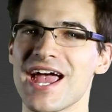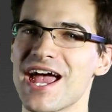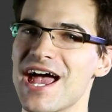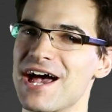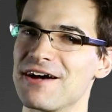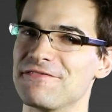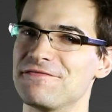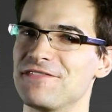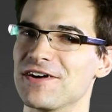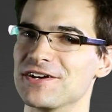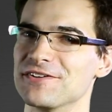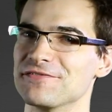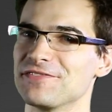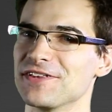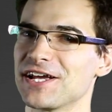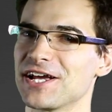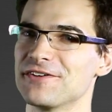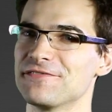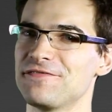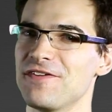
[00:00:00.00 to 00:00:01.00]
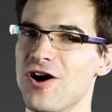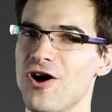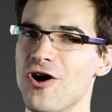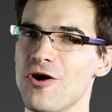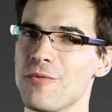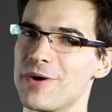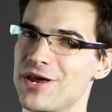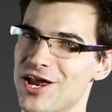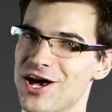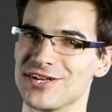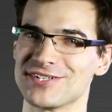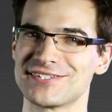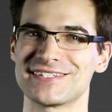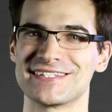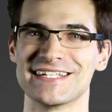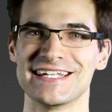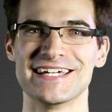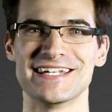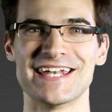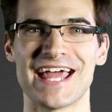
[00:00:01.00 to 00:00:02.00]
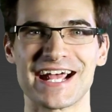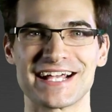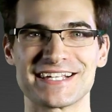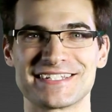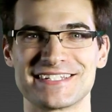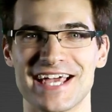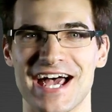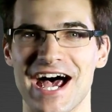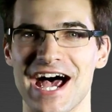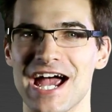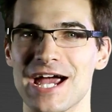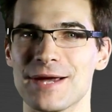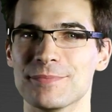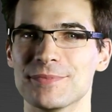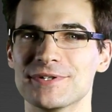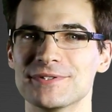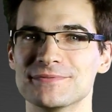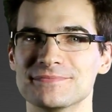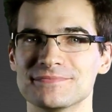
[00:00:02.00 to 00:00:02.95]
Have fun flinging foam, and I'll see you next time.